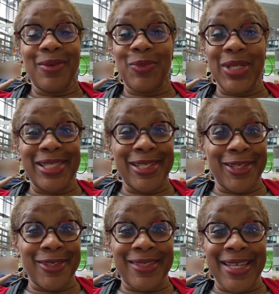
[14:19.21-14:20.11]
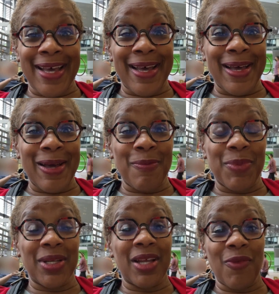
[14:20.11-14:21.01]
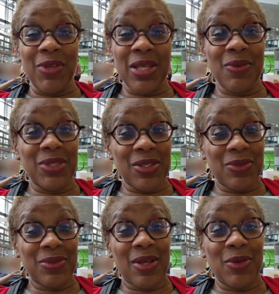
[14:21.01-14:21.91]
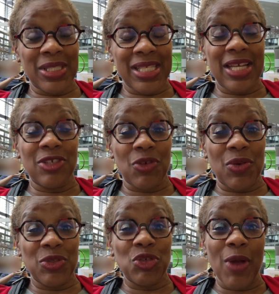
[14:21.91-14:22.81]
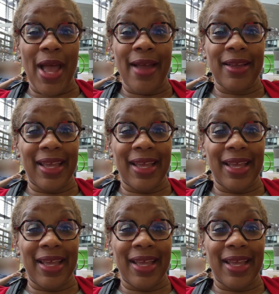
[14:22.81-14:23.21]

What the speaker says: wasting your time. But everything was on schedule, on track,